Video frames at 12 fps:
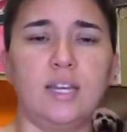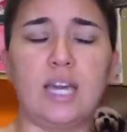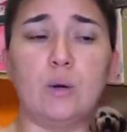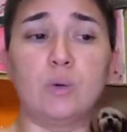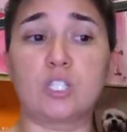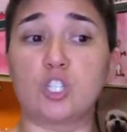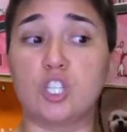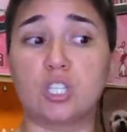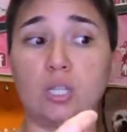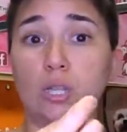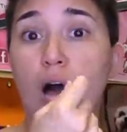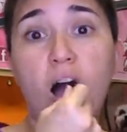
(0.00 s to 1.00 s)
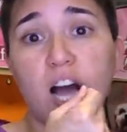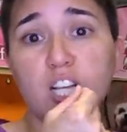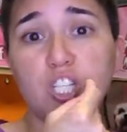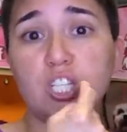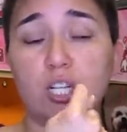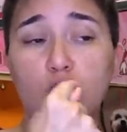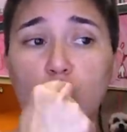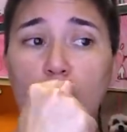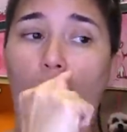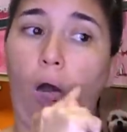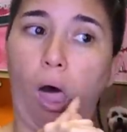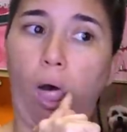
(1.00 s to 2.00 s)
It was just lodged in
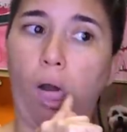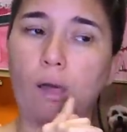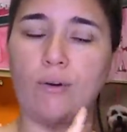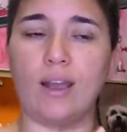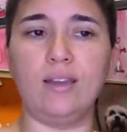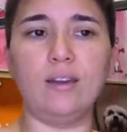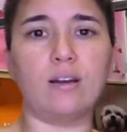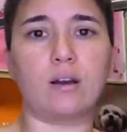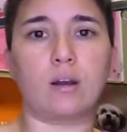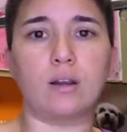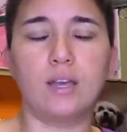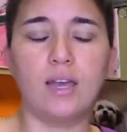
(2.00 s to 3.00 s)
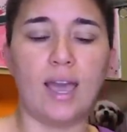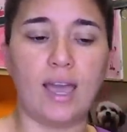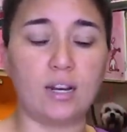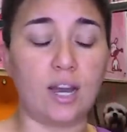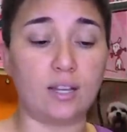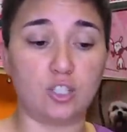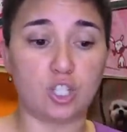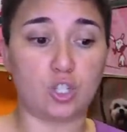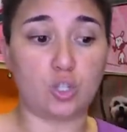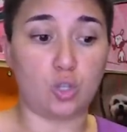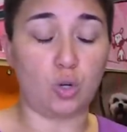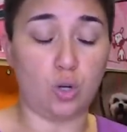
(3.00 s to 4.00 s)
her right here. And I
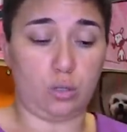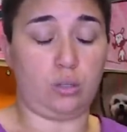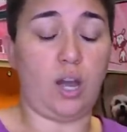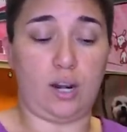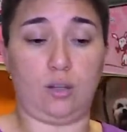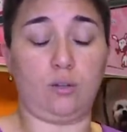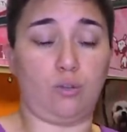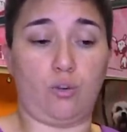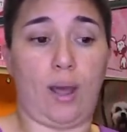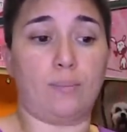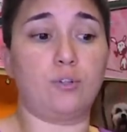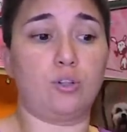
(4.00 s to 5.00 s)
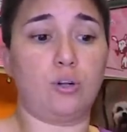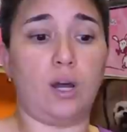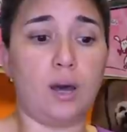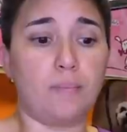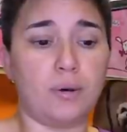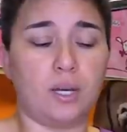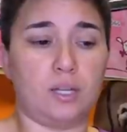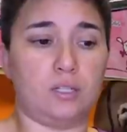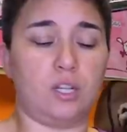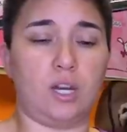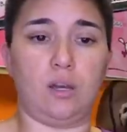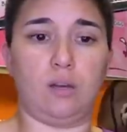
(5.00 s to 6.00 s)
just kind of grabbed her up
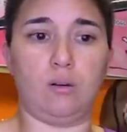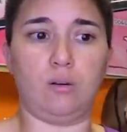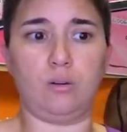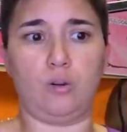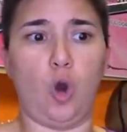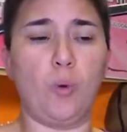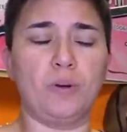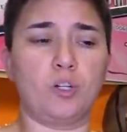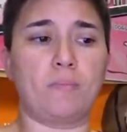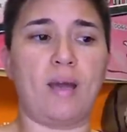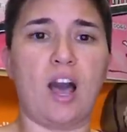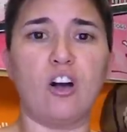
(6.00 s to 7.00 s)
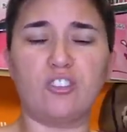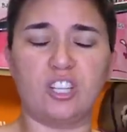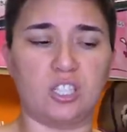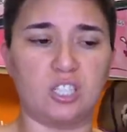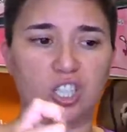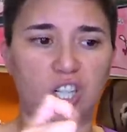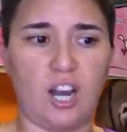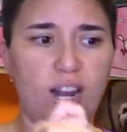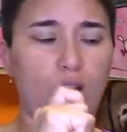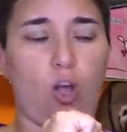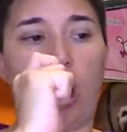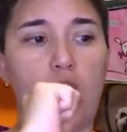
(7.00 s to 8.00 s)
and opened her mouth and
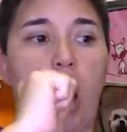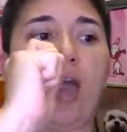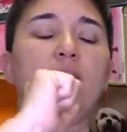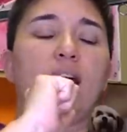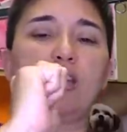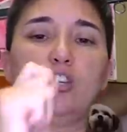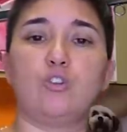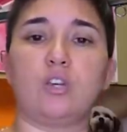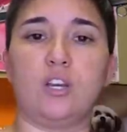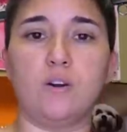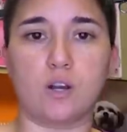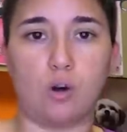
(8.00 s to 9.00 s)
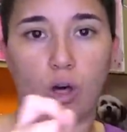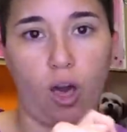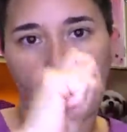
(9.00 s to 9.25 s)
kind of, and you could hear it go,